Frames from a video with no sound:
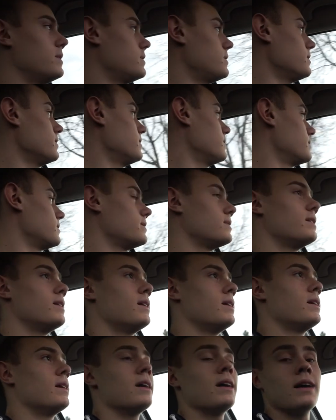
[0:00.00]

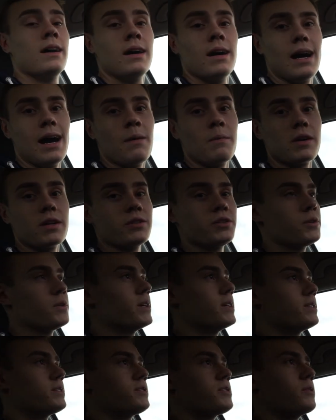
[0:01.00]
I'm gonna do
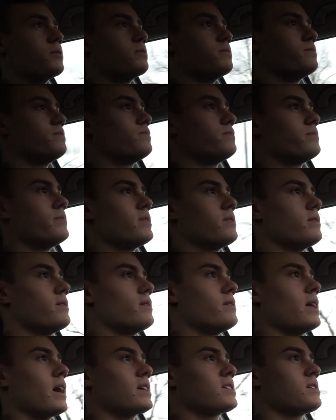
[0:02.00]
it. So
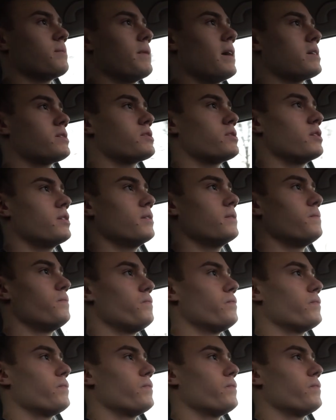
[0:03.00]
next semester,